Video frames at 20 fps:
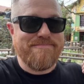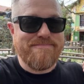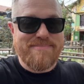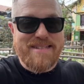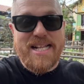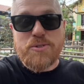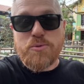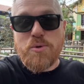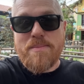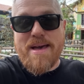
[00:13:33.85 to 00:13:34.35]

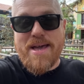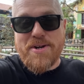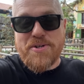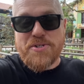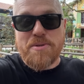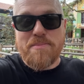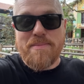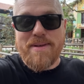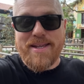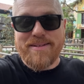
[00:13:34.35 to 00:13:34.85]
That's what matters
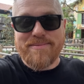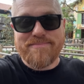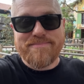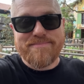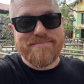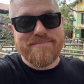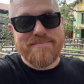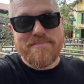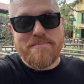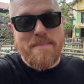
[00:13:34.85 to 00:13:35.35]
to me.
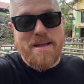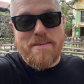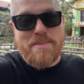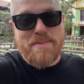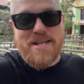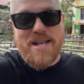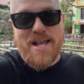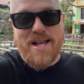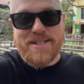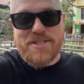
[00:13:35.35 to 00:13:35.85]

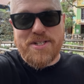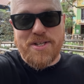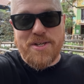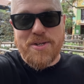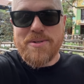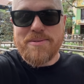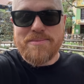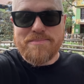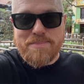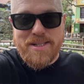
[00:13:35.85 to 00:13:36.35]
Maybe not to
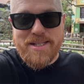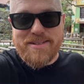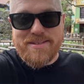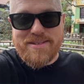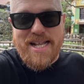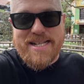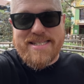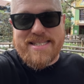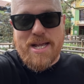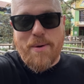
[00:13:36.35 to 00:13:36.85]
you, but
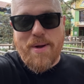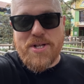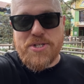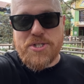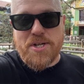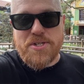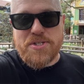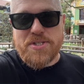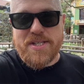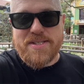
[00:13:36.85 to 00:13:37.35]
that's how I
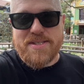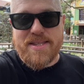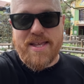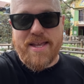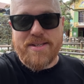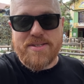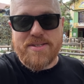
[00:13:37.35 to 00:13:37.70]
judge these things.